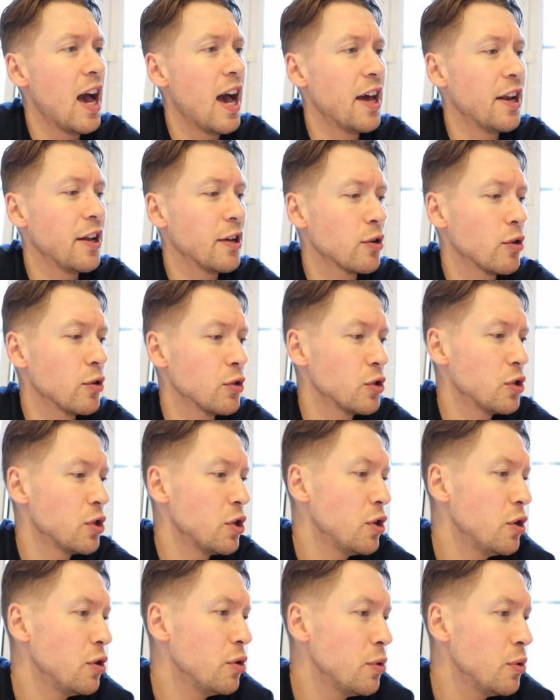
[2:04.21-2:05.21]
And I got
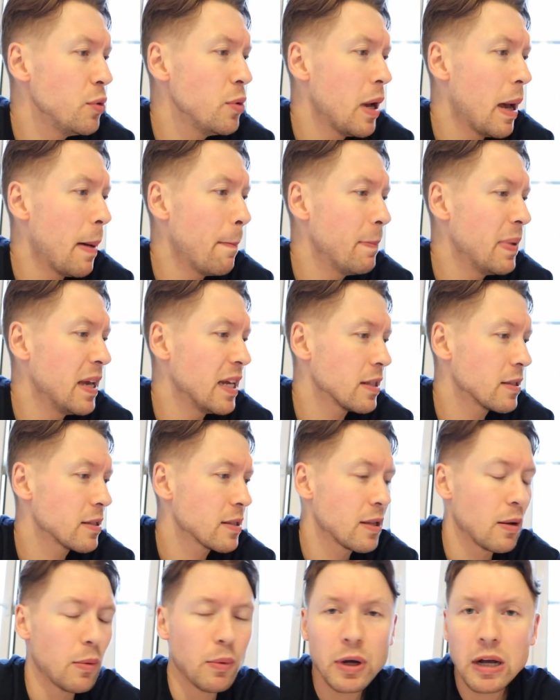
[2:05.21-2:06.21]
two bits
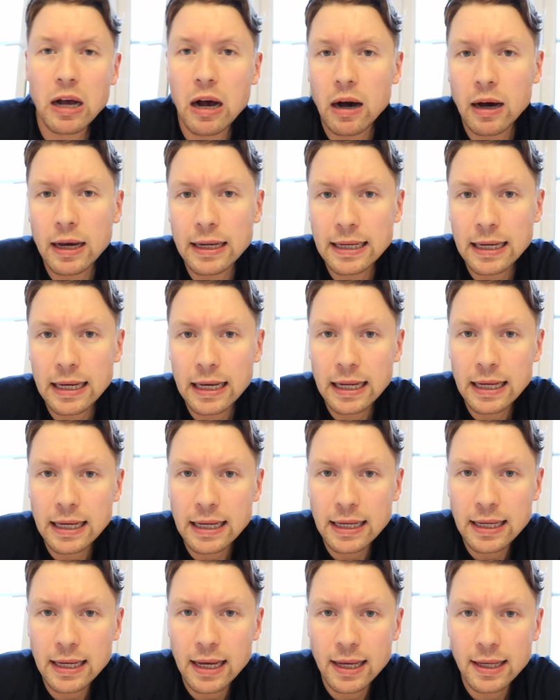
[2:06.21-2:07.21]
that were
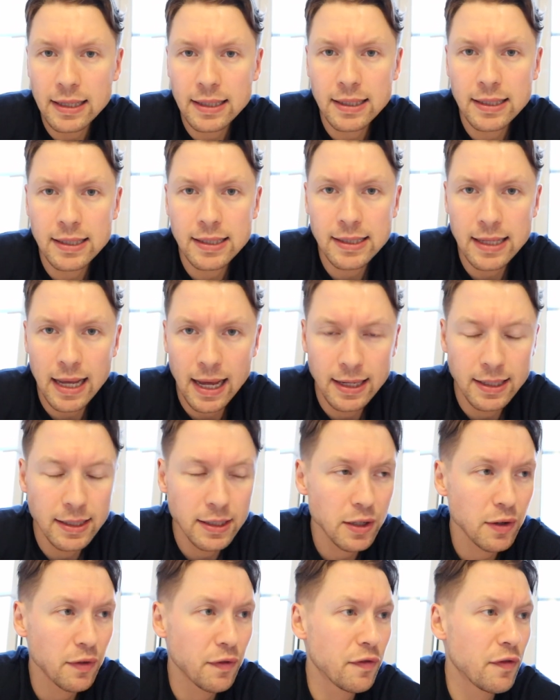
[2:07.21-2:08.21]
kindly
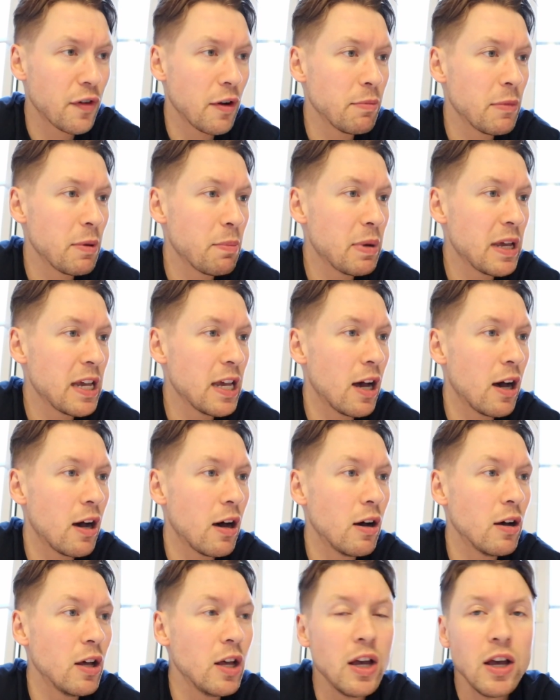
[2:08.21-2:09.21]
sent from the
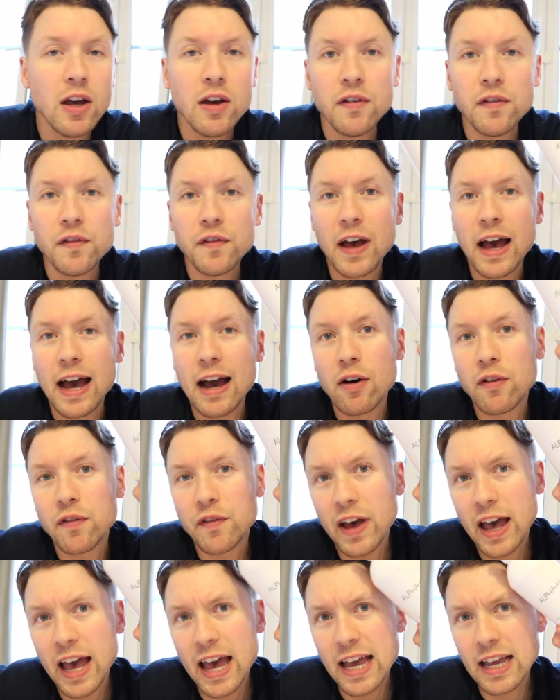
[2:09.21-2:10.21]
PR for
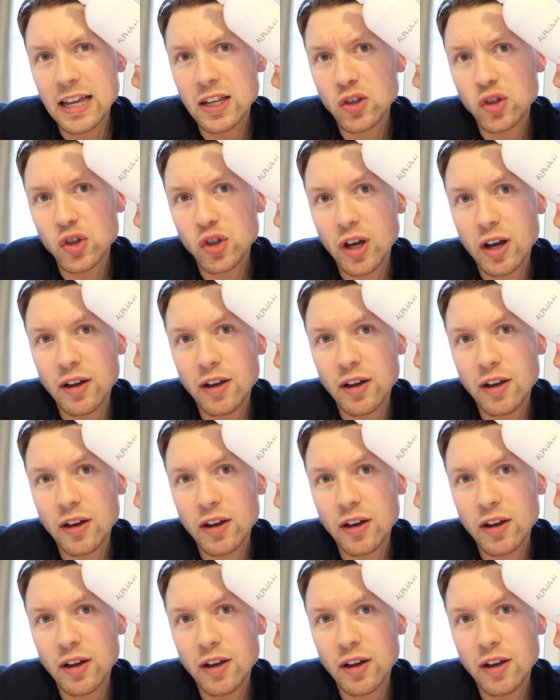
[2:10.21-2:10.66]
Alpha H.